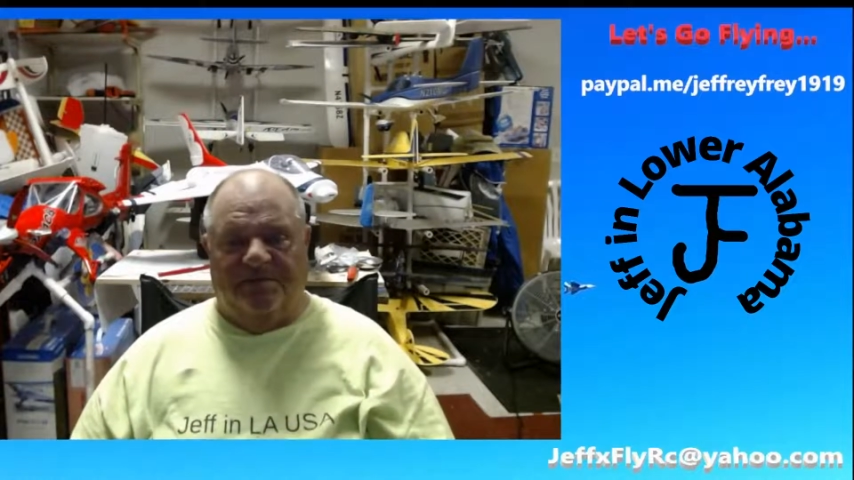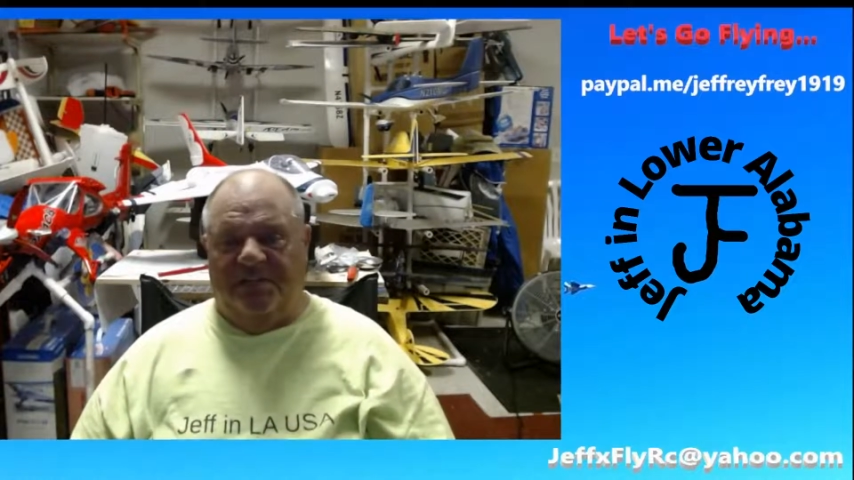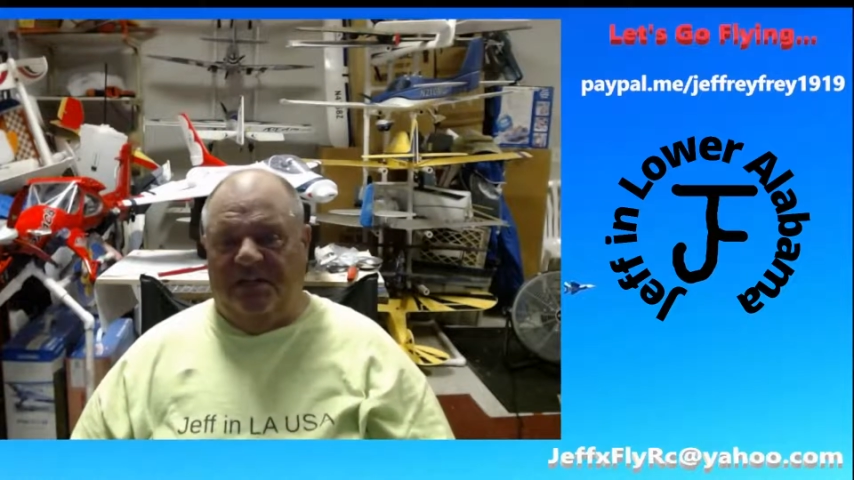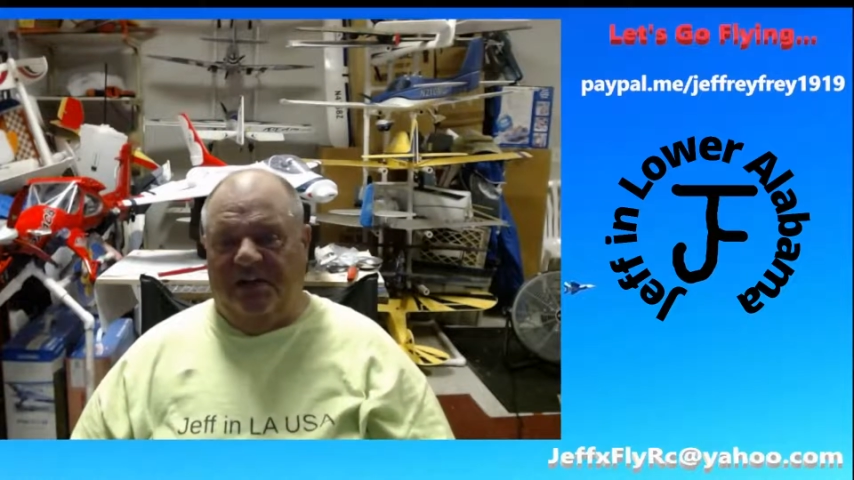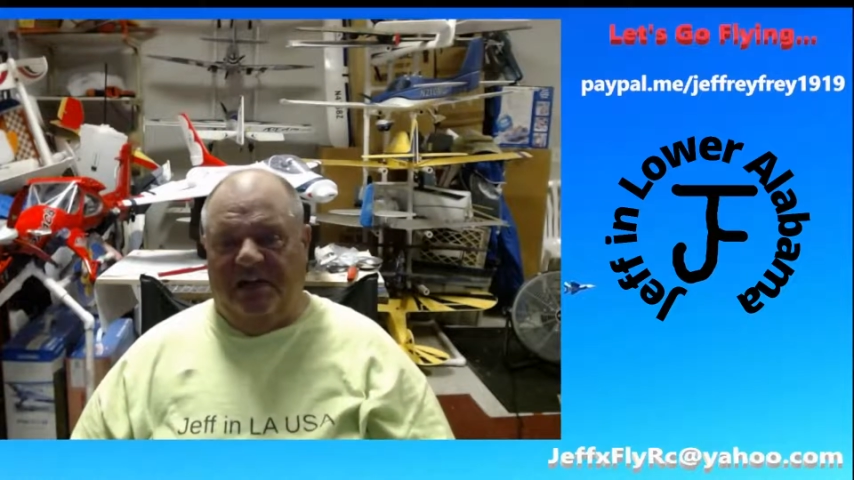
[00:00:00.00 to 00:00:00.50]

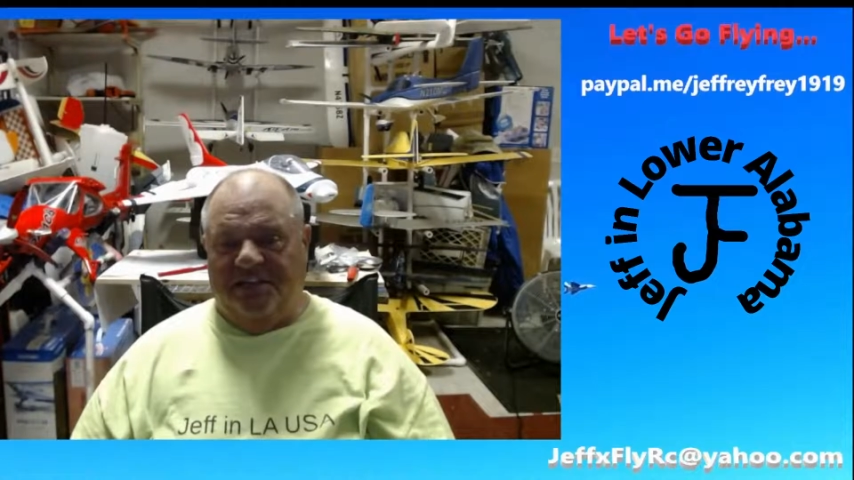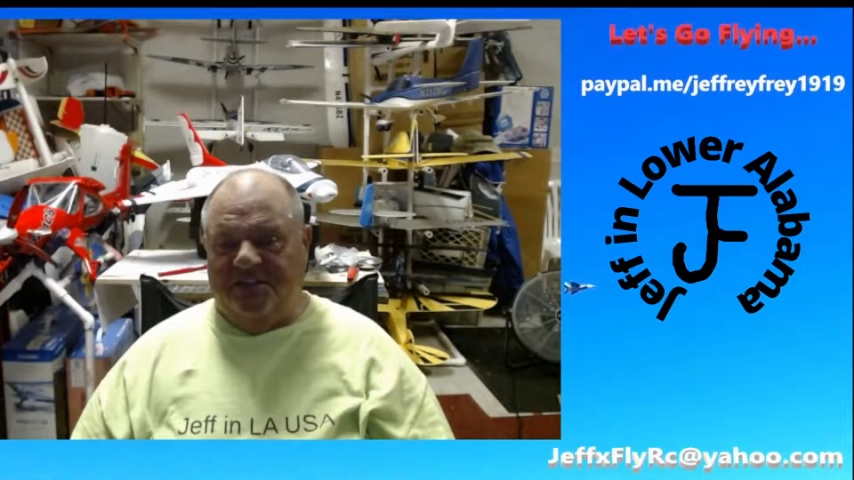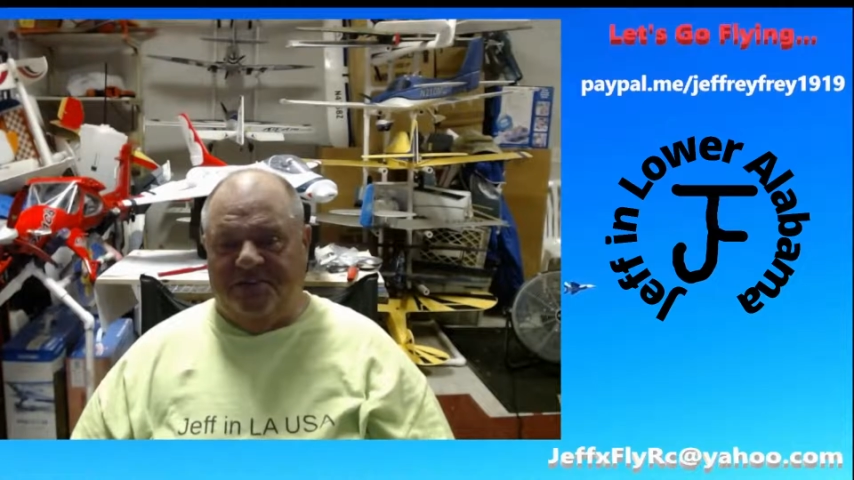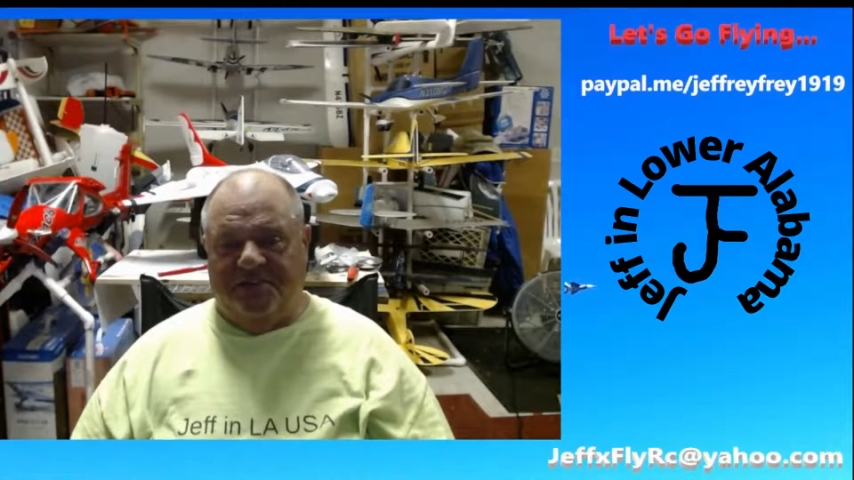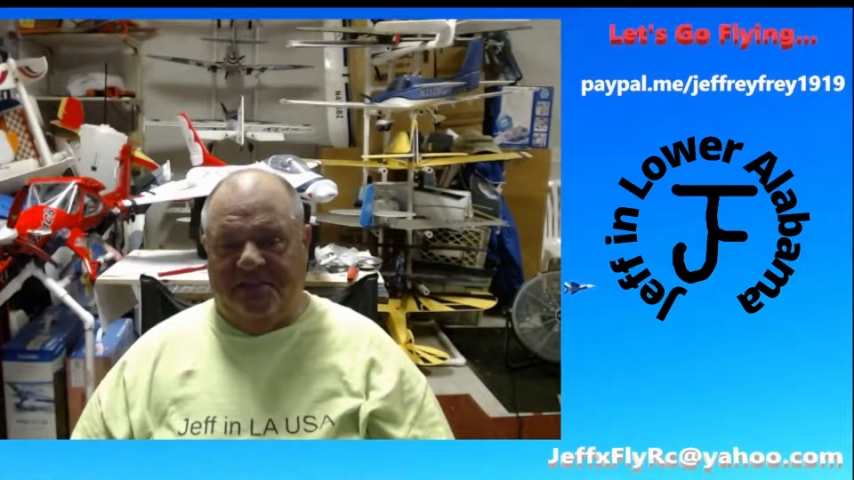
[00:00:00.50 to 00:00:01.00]
you know, I
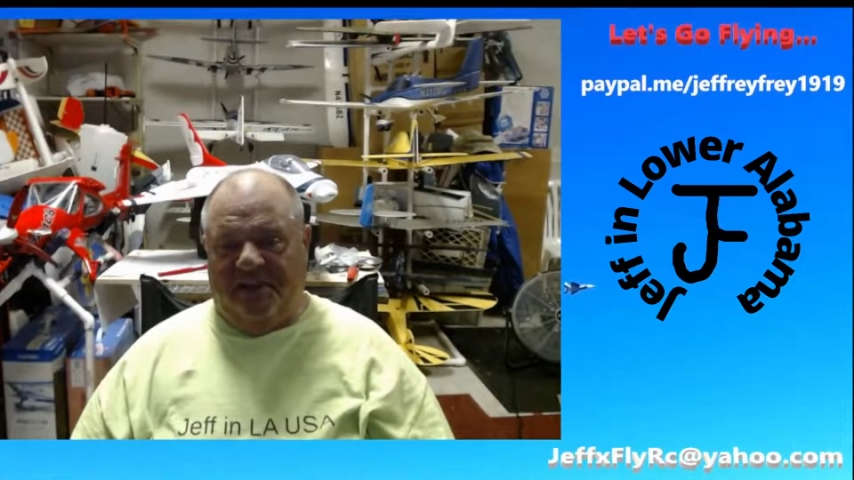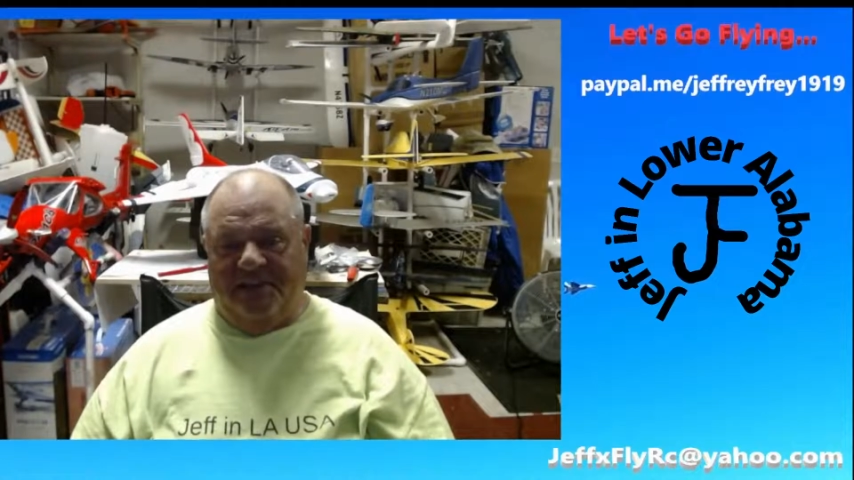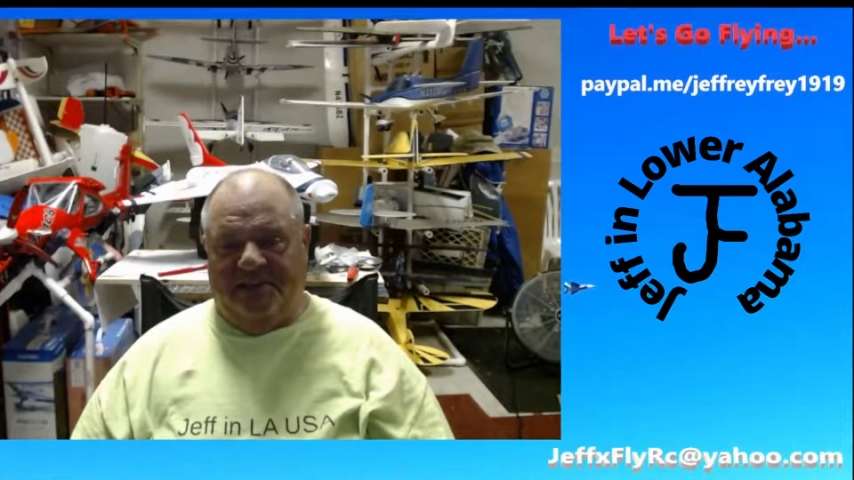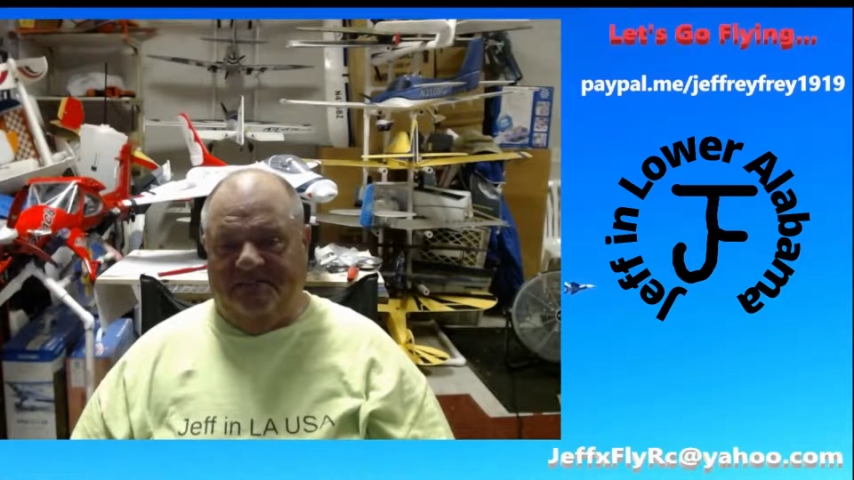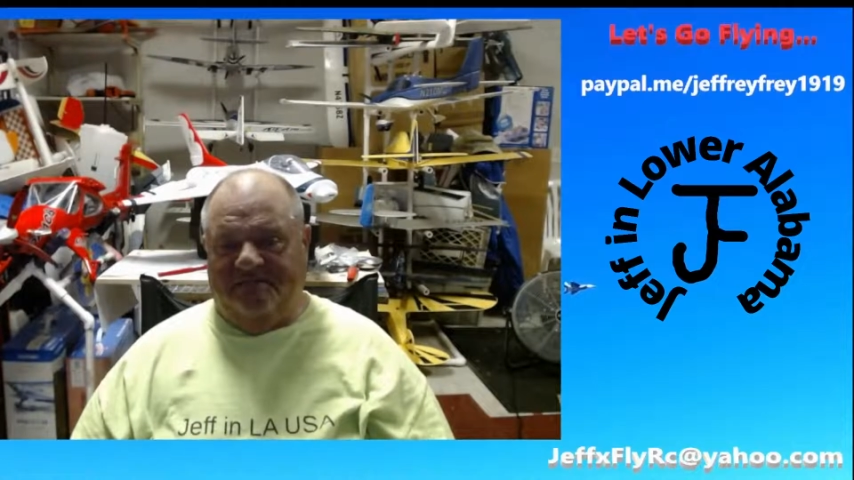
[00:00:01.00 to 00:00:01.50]
just
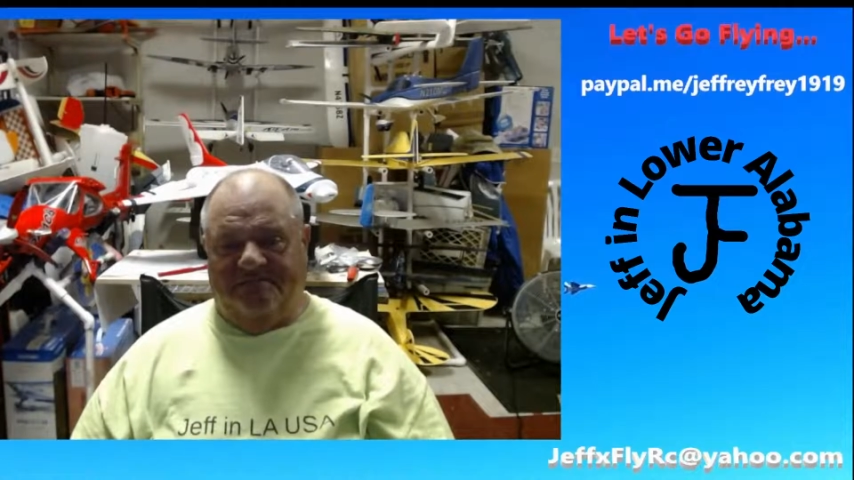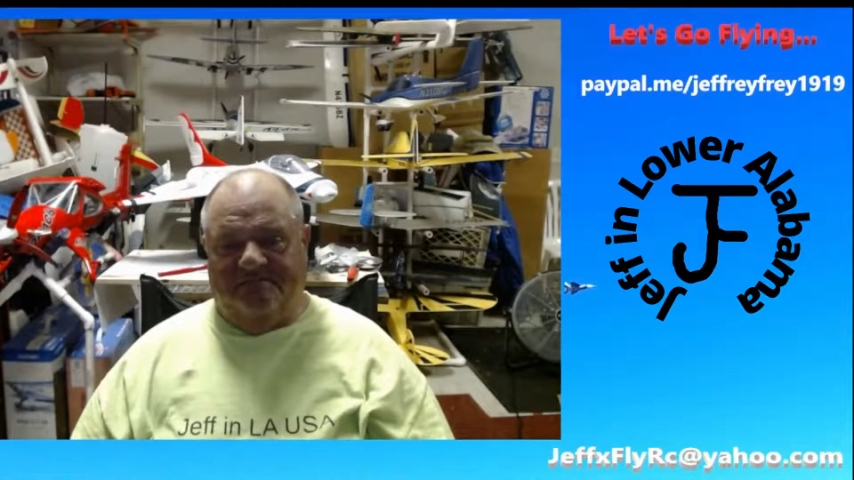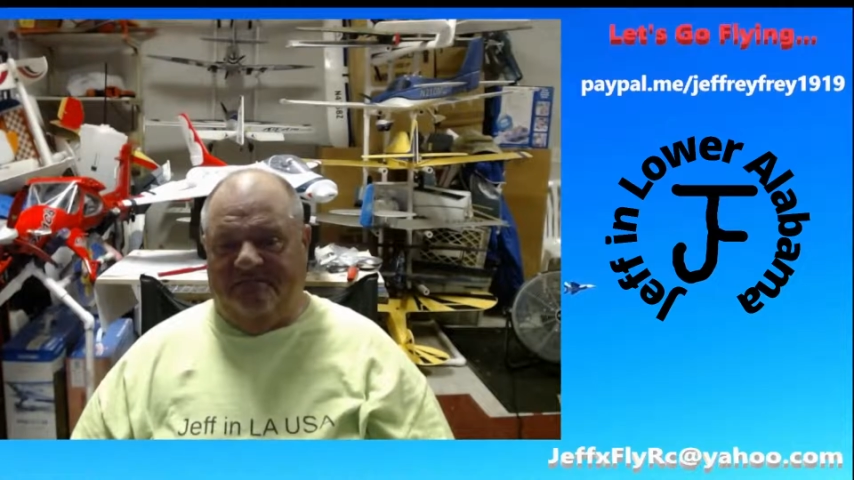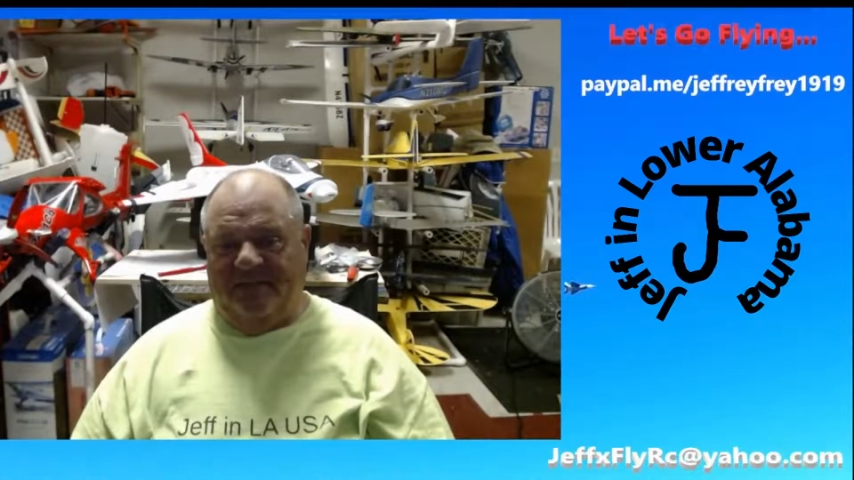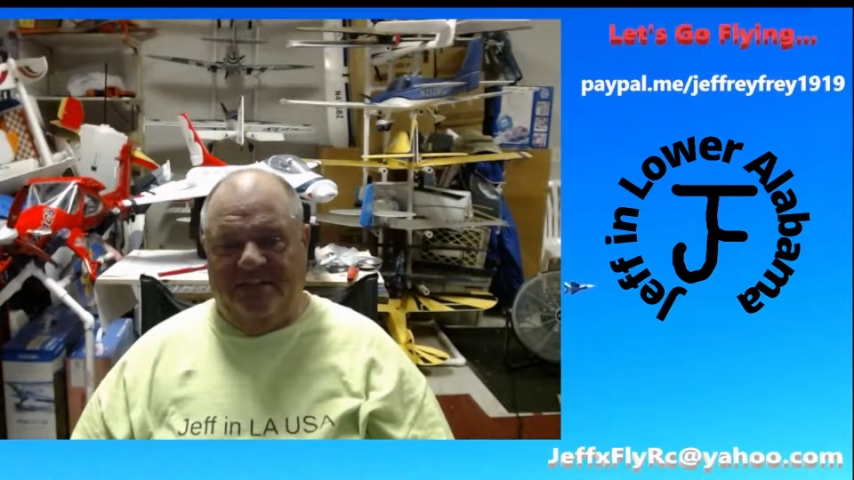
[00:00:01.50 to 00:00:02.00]

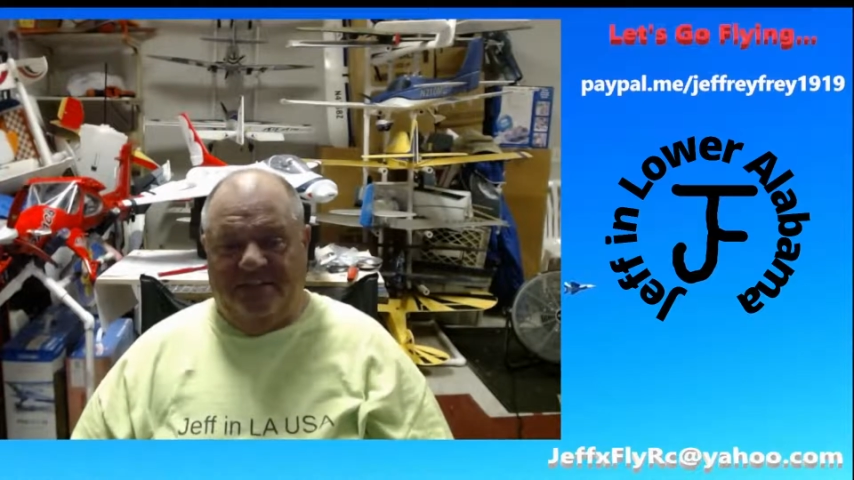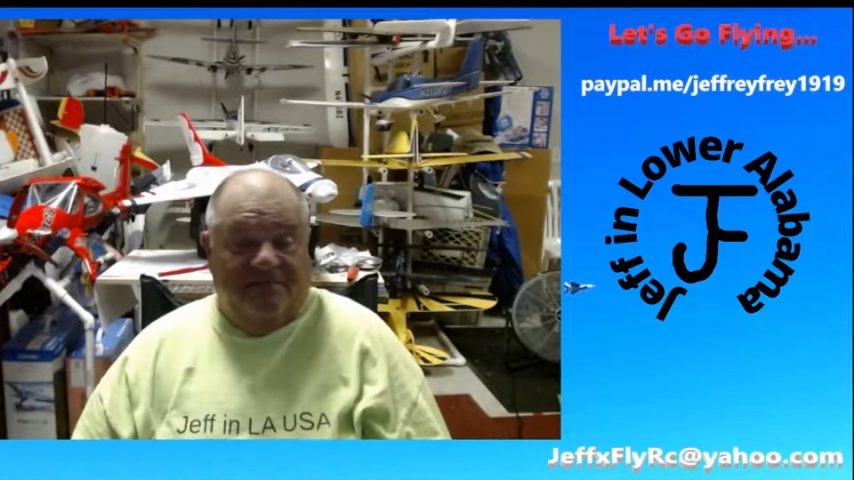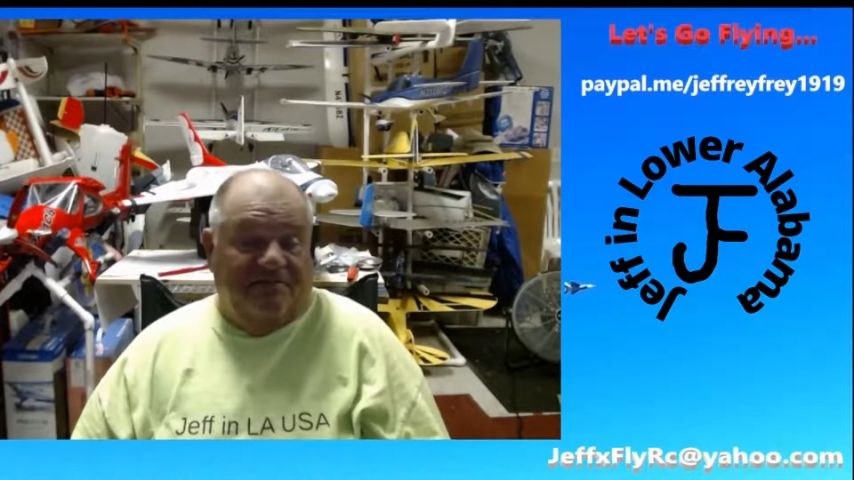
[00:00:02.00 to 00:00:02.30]
didn't